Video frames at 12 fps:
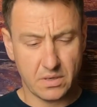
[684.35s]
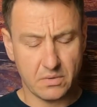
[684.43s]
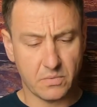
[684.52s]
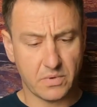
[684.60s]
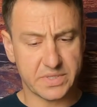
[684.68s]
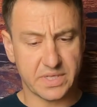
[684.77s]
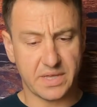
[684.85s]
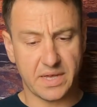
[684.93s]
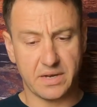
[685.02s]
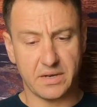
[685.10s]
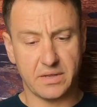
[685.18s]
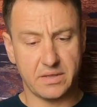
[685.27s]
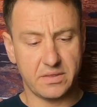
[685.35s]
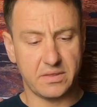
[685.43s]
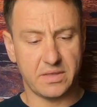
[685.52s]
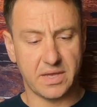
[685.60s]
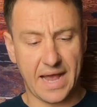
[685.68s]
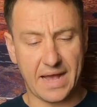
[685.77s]
was it, that
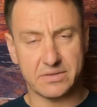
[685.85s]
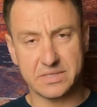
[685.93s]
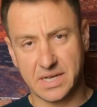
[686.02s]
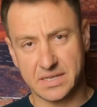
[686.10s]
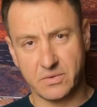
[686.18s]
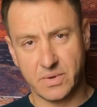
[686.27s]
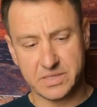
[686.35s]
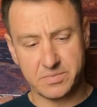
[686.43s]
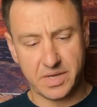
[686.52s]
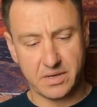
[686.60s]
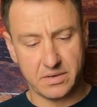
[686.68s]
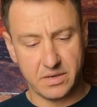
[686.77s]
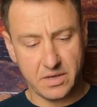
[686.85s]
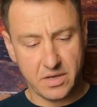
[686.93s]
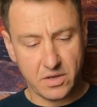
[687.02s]
the outside the waistband